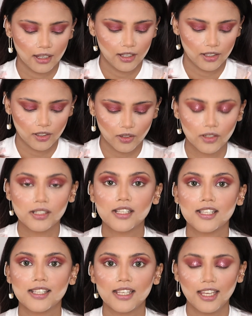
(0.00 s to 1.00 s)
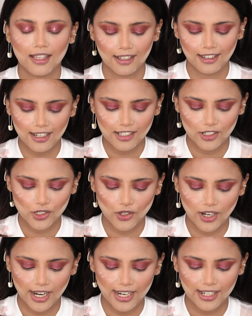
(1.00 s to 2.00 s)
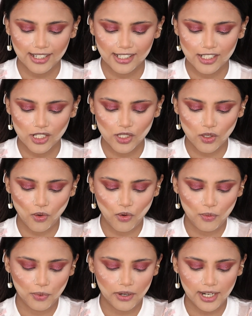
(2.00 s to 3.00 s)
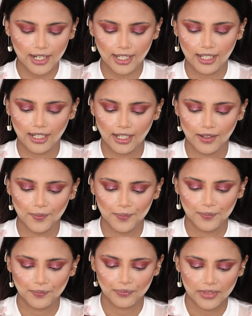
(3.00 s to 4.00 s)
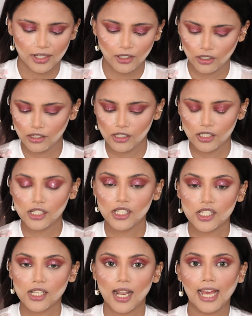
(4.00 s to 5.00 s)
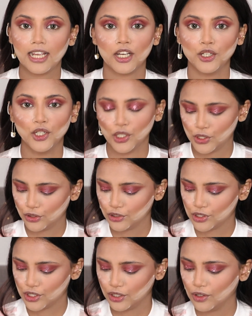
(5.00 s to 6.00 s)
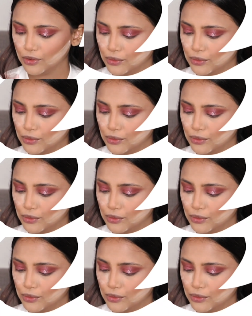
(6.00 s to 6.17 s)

You can see the glitters, right? It's so pretty. Girls like glitters, you know.